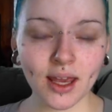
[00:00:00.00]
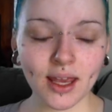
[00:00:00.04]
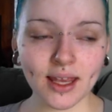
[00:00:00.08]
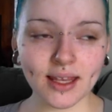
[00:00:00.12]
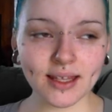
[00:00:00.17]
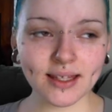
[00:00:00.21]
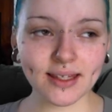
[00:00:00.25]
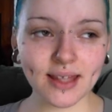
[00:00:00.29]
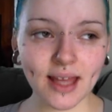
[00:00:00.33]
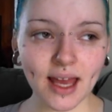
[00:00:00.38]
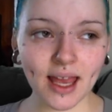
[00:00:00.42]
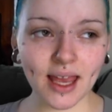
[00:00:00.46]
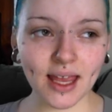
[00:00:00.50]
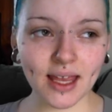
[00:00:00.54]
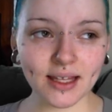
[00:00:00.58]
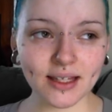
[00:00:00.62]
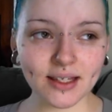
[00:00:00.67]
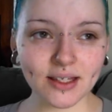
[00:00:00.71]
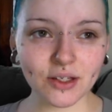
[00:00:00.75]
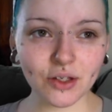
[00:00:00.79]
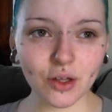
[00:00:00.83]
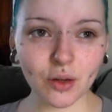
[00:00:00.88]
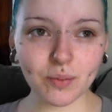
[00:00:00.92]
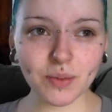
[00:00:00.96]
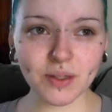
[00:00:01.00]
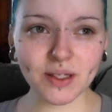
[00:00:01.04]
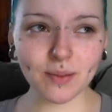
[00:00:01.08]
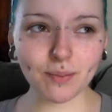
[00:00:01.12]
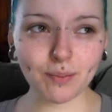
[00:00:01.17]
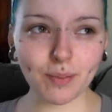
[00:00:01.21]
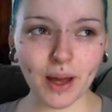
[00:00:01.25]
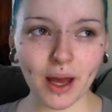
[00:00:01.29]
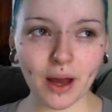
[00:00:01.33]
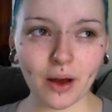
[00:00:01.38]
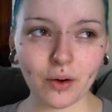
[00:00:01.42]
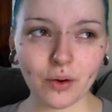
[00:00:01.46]
is that it stops
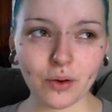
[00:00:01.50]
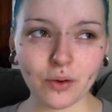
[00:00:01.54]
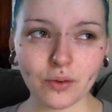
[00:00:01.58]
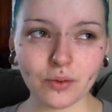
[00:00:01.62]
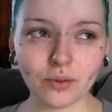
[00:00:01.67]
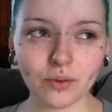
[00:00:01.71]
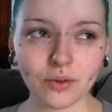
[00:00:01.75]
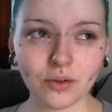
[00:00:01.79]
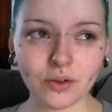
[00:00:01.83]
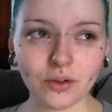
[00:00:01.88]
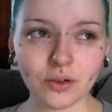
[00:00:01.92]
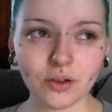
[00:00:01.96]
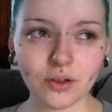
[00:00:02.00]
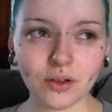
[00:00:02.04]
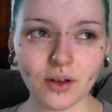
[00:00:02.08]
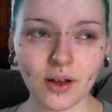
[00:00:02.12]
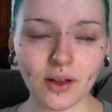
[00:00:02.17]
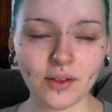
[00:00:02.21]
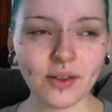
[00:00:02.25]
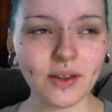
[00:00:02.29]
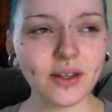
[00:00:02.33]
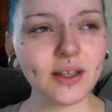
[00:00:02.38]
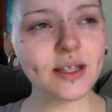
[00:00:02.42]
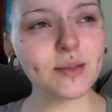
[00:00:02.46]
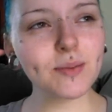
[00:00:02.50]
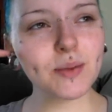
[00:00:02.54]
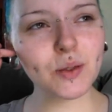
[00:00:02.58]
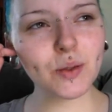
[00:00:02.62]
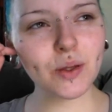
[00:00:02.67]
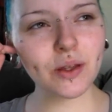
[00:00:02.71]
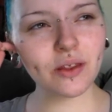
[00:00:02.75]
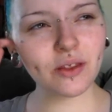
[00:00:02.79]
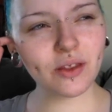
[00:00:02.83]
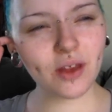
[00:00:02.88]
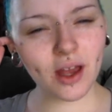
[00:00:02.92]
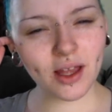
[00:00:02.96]
about, I think it's
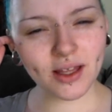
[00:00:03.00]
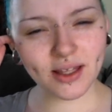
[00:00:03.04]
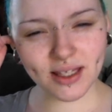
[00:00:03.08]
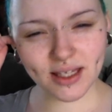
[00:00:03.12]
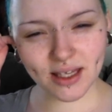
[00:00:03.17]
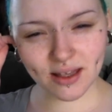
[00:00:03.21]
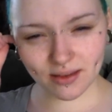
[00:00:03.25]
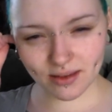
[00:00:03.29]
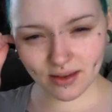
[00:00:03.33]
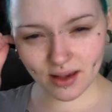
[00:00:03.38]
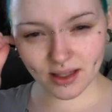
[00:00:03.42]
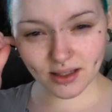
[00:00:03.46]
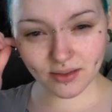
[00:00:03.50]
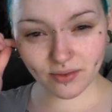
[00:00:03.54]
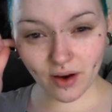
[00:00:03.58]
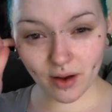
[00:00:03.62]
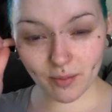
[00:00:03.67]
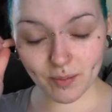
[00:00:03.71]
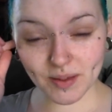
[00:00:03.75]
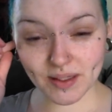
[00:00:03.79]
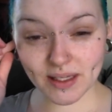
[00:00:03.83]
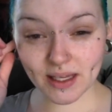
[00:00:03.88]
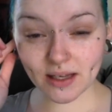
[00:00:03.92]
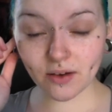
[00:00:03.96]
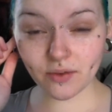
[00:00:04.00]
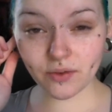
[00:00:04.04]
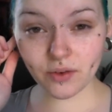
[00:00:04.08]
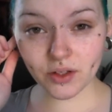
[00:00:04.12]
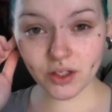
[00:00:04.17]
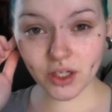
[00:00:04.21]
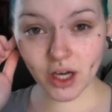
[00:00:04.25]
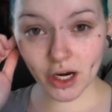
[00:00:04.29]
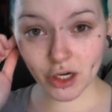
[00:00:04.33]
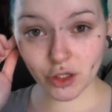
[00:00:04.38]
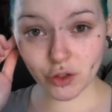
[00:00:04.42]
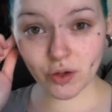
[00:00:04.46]
between 30 and 35% of
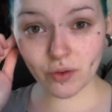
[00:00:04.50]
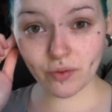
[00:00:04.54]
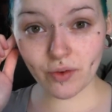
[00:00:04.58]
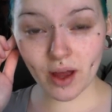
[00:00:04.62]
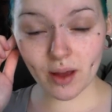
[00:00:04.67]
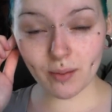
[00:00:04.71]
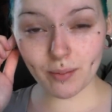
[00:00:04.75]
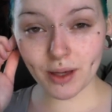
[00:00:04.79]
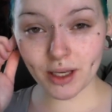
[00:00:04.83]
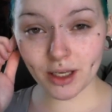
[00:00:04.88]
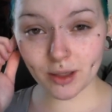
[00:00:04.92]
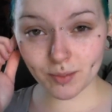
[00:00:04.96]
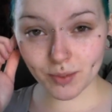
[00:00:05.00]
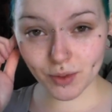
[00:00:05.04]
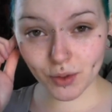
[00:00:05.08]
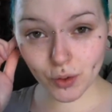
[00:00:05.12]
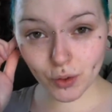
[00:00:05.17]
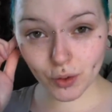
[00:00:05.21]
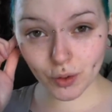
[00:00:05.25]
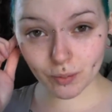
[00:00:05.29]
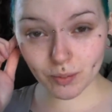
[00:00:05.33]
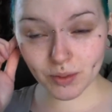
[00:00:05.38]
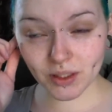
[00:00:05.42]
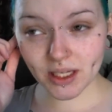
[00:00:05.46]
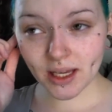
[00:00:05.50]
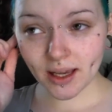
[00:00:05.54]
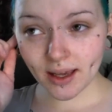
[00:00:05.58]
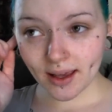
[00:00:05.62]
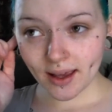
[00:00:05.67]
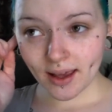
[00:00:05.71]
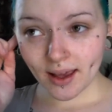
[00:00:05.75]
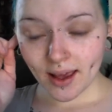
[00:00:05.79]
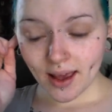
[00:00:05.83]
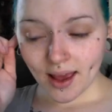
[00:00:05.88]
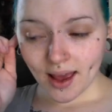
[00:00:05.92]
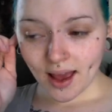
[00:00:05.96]
your dietary fat being absorbed.
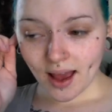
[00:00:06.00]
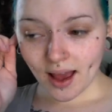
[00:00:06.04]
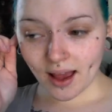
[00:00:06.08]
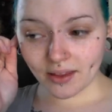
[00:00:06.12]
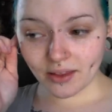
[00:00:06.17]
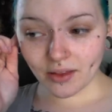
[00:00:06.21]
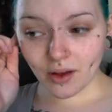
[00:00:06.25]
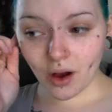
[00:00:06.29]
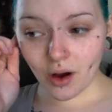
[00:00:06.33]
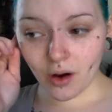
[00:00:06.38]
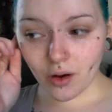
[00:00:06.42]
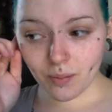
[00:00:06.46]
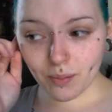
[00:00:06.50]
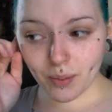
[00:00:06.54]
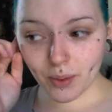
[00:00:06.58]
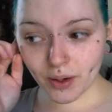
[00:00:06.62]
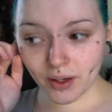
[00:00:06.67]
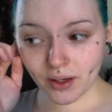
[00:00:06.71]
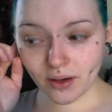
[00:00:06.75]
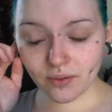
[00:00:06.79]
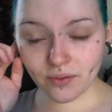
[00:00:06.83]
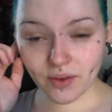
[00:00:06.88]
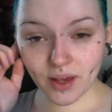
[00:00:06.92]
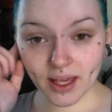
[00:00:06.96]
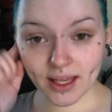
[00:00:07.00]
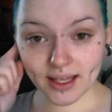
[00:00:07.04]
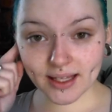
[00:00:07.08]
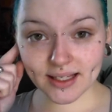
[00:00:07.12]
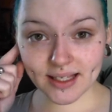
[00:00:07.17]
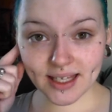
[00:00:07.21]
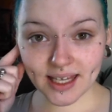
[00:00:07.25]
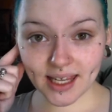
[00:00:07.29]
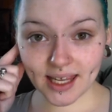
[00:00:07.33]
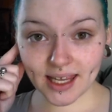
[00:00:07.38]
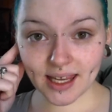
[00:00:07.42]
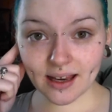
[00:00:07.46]
And the whole point of it is
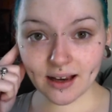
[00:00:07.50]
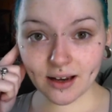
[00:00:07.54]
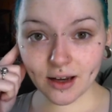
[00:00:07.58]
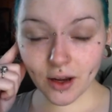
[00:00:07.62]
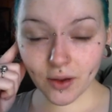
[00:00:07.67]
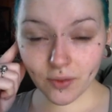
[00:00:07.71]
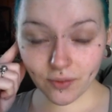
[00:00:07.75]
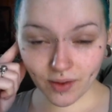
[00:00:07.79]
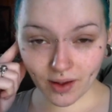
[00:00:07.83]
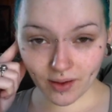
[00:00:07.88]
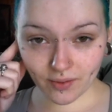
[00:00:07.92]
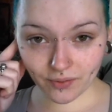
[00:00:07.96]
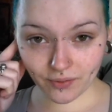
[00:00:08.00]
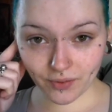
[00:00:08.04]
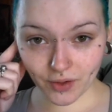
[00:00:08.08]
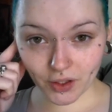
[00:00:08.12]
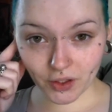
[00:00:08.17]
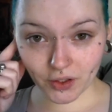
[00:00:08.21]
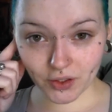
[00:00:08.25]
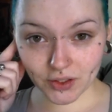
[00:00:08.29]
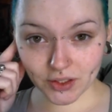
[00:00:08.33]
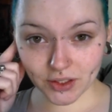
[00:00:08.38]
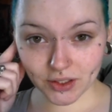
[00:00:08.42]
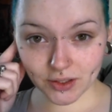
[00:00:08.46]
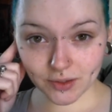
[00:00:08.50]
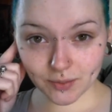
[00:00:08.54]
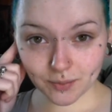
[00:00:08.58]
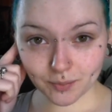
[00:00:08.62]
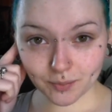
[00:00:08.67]
to eat low-fat food